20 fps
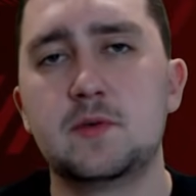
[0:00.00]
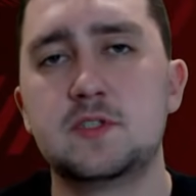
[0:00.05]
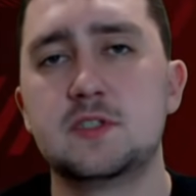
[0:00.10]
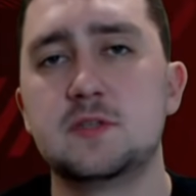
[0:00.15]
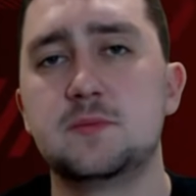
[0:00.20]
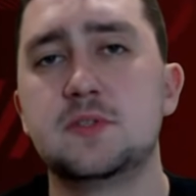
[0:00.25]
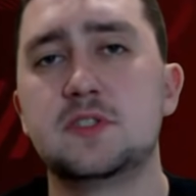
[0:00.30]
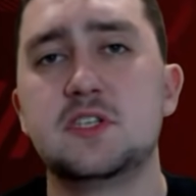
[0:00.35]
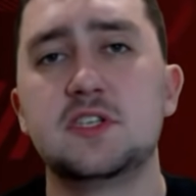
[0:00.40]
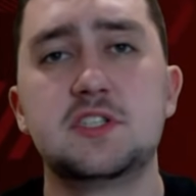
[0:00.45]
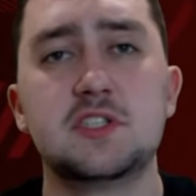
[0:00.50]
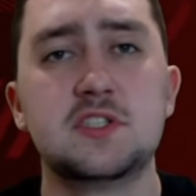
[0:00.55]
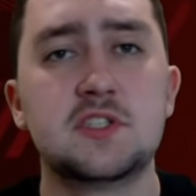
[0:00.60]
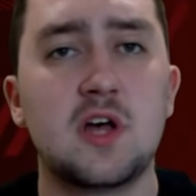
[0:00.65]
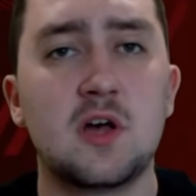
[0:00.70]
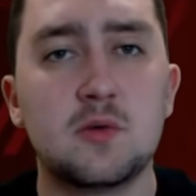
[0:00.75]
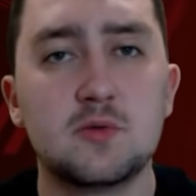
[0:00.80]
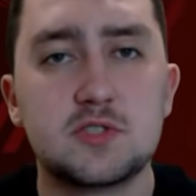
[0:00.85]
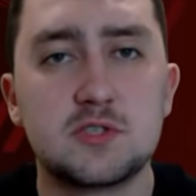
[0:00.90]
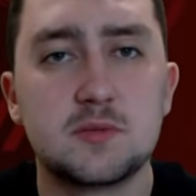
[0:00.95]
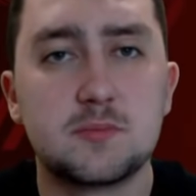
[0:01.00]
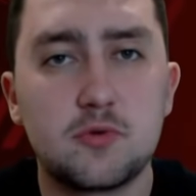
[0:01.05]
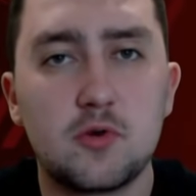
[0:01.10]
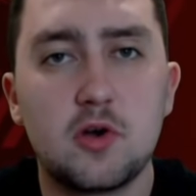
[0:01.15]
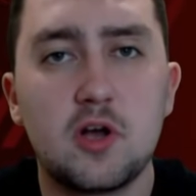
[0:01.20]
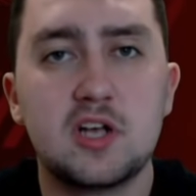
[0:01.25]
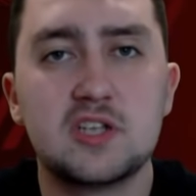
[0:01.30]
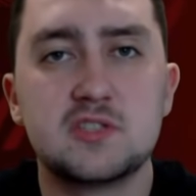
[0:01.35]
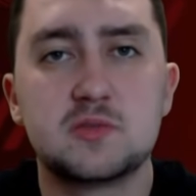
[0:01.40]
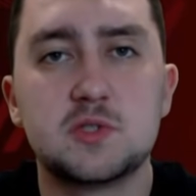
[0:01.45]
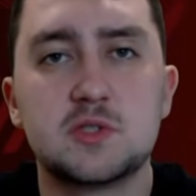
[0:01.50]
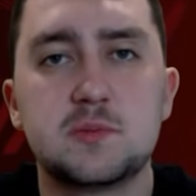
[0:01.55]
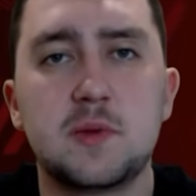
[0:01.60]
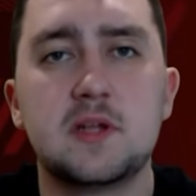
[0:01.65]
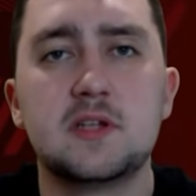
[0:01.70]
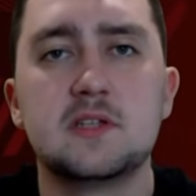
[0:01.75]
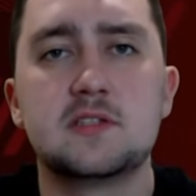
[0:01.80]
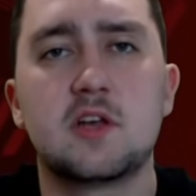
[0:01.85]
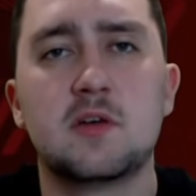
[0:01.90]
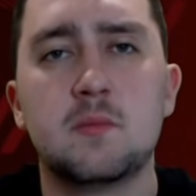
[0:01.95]
which is a position that I was surprised we
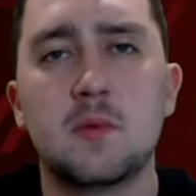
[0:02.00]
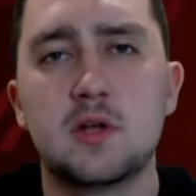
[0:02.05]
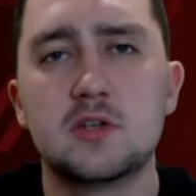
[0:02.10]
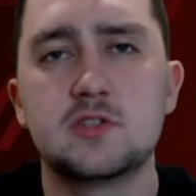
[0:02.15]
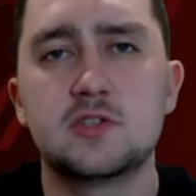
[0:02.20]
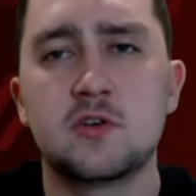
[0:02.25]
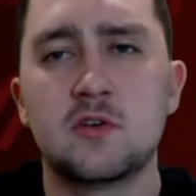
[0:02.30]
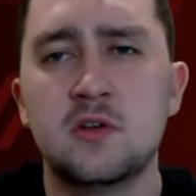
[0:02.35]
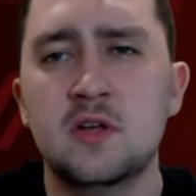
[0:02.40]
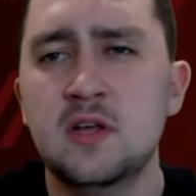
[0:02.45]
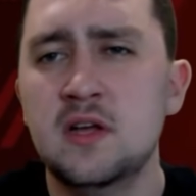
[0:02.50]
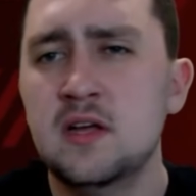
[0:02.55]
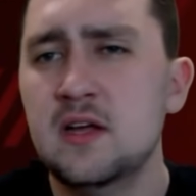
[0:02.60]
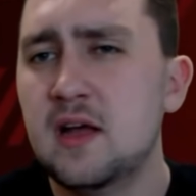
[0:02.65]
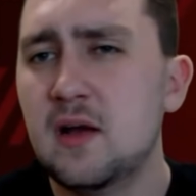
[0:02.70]
spent so much on.